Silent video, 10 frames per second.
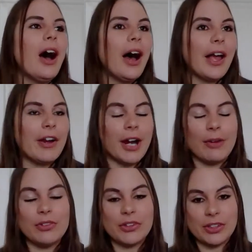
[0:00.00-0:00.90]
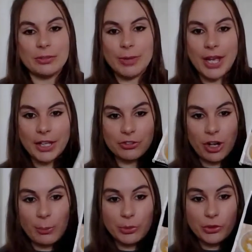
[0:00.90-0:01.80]
I grabbed some egg
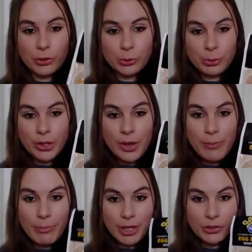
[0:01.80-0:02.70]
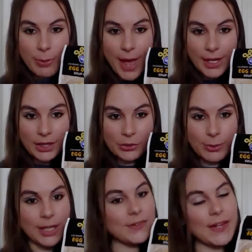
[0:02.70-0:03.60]
drop soup mix packets
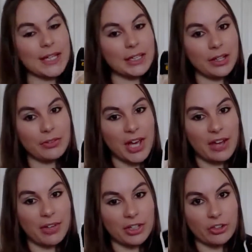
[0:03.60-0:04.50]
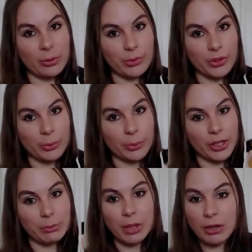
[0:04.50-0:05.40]
because I love to have egg drop soup
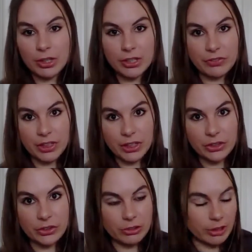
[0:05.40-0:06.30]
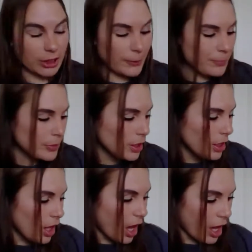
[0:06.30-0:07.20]
when I'm not really feeling too well.
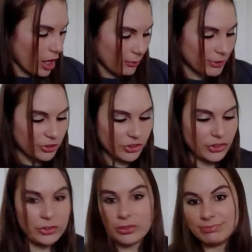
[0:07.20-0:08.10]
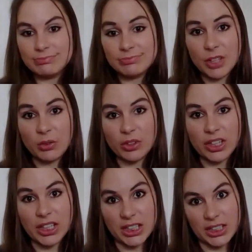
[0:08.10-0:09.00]
It's just
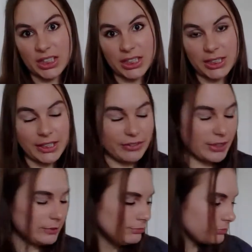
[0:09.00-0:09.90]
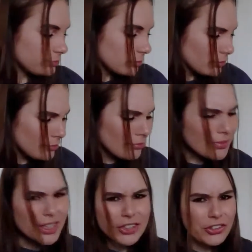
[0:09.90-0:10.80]
really good. I love it.
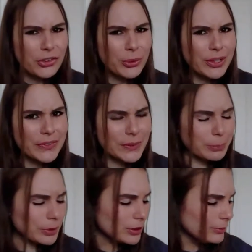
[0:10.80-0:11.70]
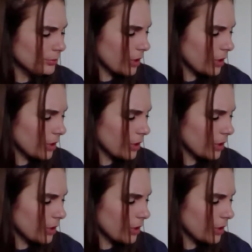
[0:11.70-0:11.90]
And it's just really simple.